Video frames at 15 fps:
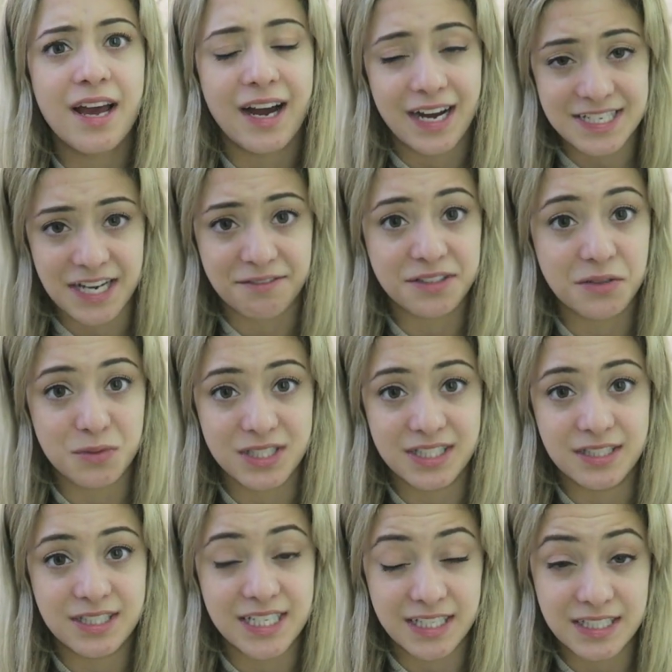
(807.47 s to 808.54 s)
I definitely was
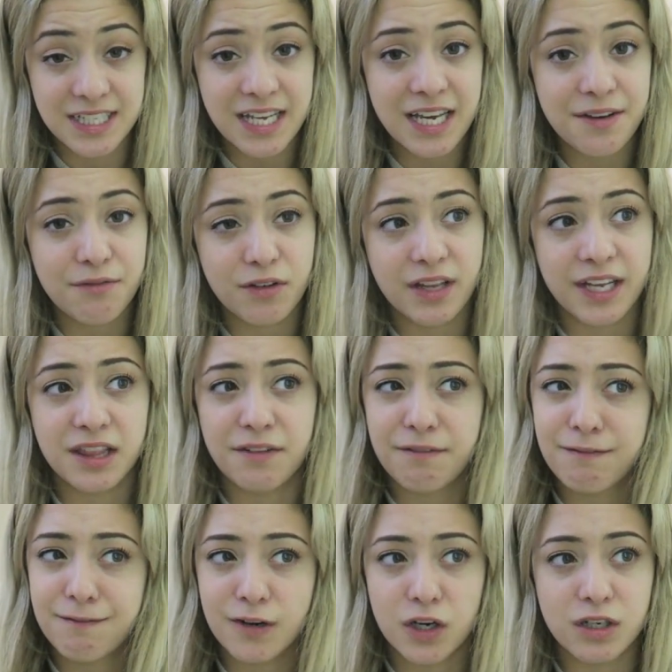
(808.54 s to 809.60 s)
dizzy for like the
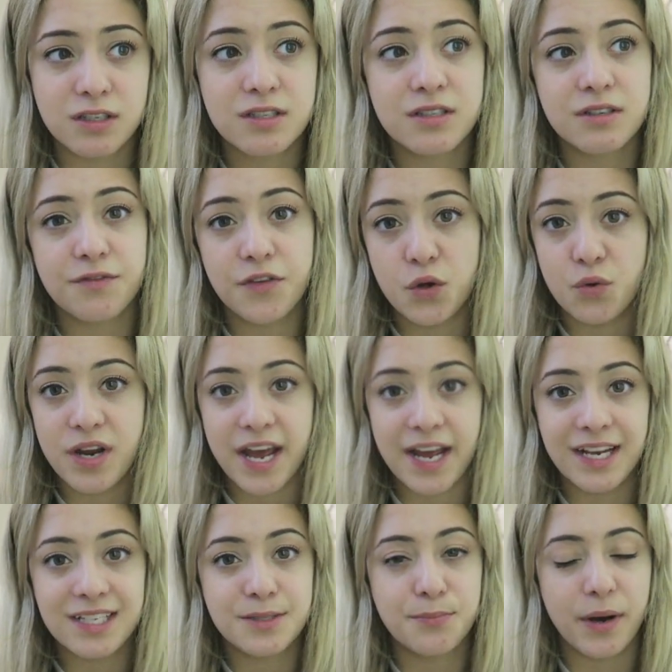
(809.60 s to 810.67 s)
first few days,